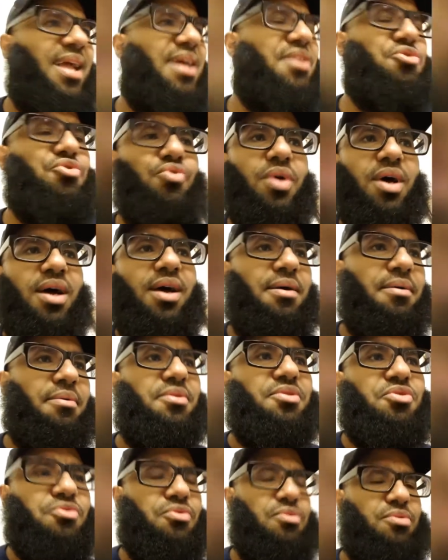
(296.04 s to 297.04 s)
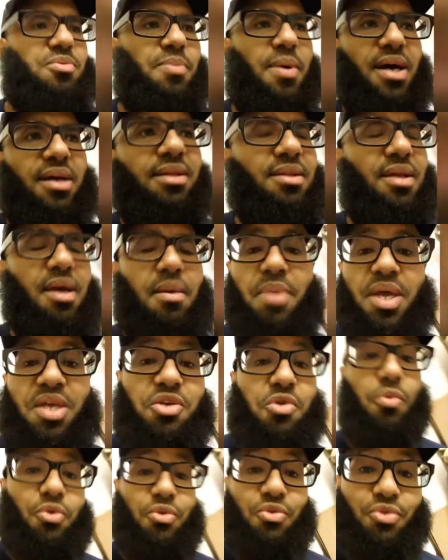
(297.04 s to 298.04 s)
and you, subhanallah,
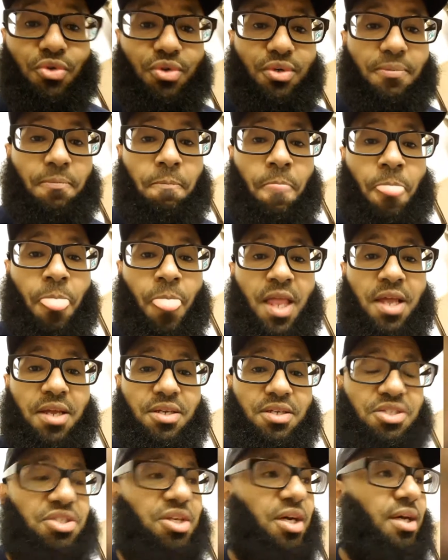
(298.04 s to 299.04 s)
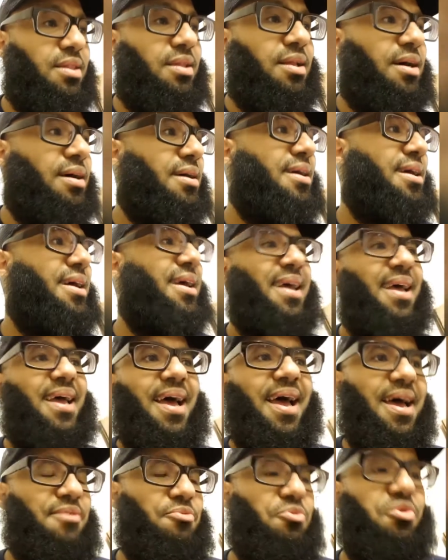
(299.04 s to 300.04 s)
make your wudu, inshallah,
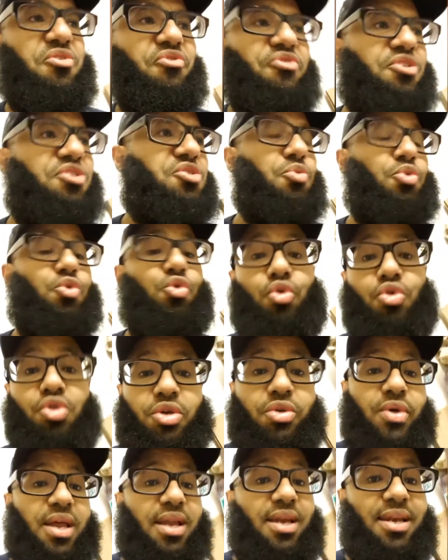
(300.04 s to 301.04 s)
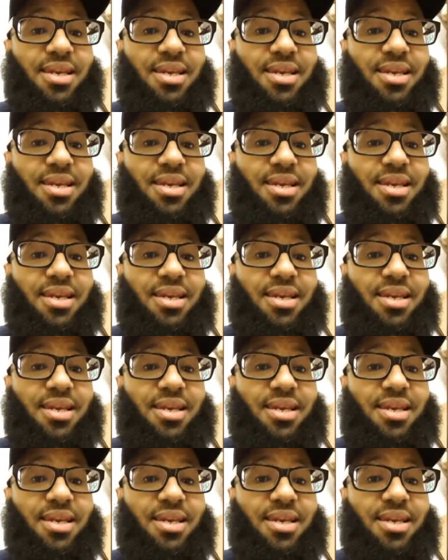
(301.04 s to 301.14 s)
And when you finish your wudu, you